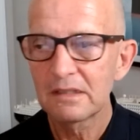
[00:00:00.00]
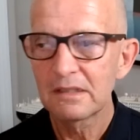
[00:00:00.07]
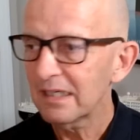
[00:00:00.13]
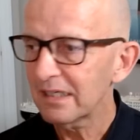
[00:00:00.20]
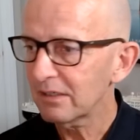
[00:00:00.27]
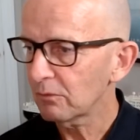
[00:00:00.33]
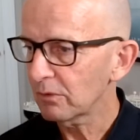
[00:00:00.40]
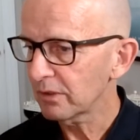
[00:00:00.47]

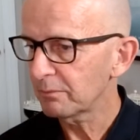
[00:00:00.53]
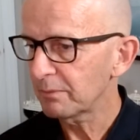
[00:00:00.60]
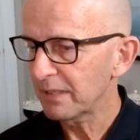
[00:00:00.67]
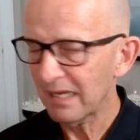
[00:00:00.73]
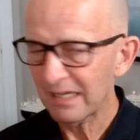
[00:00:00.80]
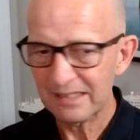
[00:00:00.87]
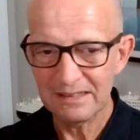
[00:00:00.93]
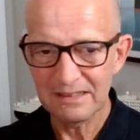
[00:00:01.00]
don't want it to be
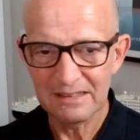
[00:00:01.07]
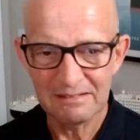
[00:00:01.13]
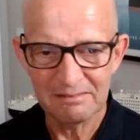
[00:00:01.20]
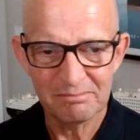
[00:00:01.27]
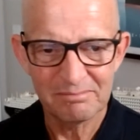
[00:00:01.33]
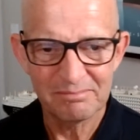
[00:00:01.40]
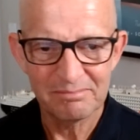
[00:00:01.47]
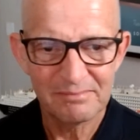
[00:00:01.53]
like a
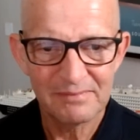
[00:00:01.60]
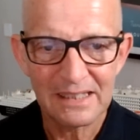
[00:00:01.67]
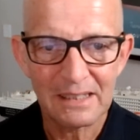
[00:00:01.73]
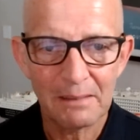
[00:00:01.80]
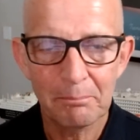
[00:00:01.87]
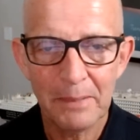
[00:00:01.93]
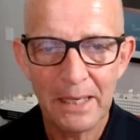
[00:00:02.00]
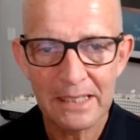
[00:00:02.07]

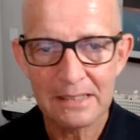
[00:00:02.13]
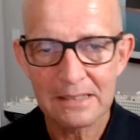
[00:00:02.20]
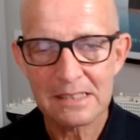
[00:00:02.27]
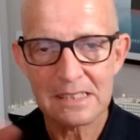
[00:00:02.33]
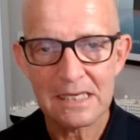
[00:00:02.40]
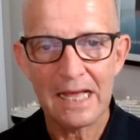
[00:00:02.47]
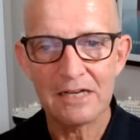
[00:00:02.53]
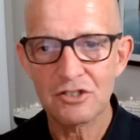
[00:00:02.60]
paint /
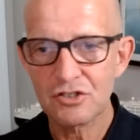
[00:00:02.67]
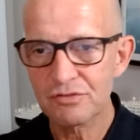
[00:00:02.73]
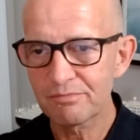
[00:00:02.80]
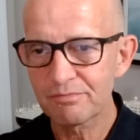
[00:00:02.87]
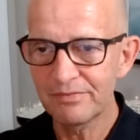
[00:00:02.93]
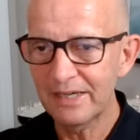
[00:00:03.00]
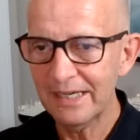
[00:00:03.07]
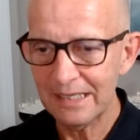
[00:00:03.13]

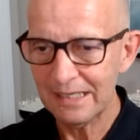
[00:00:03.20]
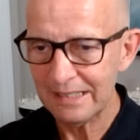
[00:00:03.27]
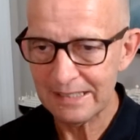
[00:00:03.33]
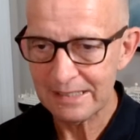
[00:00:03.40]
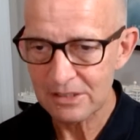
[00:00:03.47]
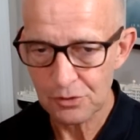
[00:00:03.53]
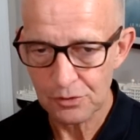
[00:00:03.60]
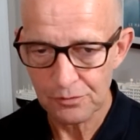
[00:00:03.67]
vinyl-y
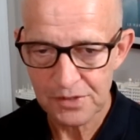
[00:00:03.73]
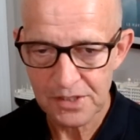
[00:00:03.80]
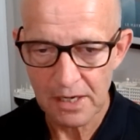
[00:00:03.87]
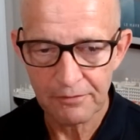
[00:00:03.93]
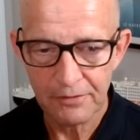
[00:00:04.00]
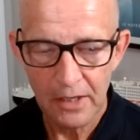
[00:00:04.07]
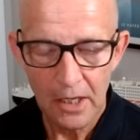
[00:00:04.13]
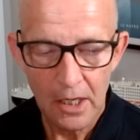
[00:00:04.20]
sort of stuff.
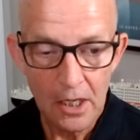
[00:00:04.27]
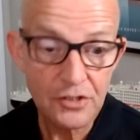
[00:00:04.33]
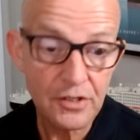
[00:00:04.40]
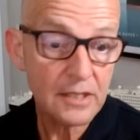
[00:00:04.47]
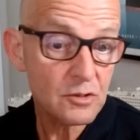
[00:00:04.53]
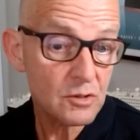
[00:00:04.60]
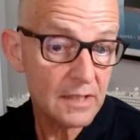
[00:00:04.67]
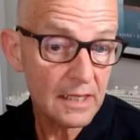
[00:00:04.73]
So
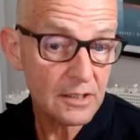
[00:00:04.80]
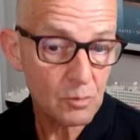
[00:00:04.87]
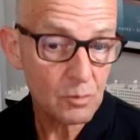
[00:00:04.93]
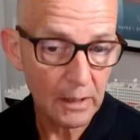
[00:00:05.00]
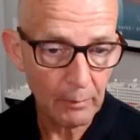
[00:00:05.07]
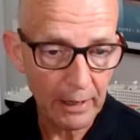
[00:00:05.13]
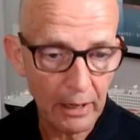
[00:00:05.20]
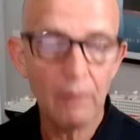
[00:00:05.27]
that's what I
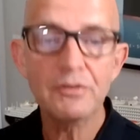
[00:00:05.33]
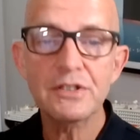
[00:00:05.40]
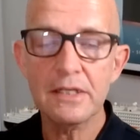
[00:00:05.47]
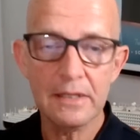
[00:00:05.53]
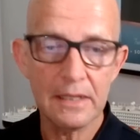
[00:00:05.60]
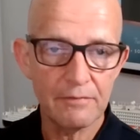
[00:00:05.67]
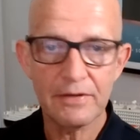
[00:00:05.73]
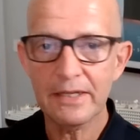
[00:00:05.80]
wear. Obviously in the
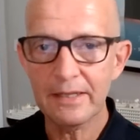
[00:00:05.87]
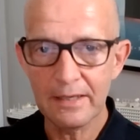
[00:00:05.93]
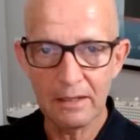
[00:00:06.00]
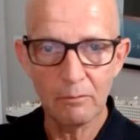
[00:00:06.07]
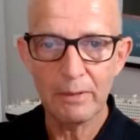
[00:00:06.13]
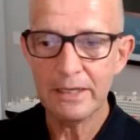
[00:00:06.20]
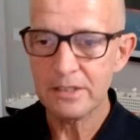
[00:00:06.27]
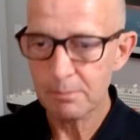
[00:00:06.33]
evening, and I
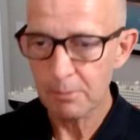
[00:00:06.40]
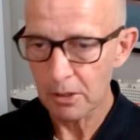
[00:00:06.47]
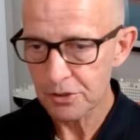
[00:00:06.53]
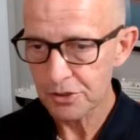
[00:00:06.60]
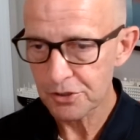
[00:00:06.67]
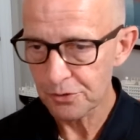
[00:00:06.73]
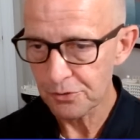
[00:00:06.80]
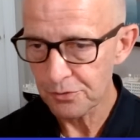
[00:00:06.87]
wear smart
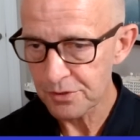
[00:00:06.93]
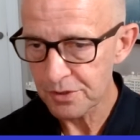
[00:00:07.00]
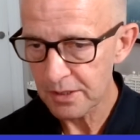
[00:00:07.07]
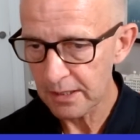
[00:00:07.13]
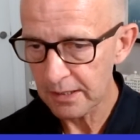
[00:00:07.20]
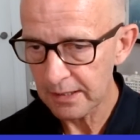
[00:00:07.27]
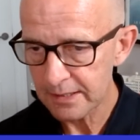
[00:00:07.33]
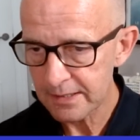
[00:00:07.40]
shoes,
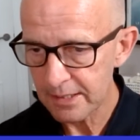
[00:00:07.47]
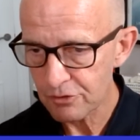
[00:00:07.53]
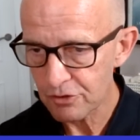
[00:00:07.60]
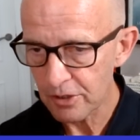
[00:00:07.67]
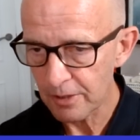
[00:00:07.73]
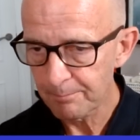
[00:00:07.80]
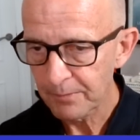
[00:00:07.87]
etc.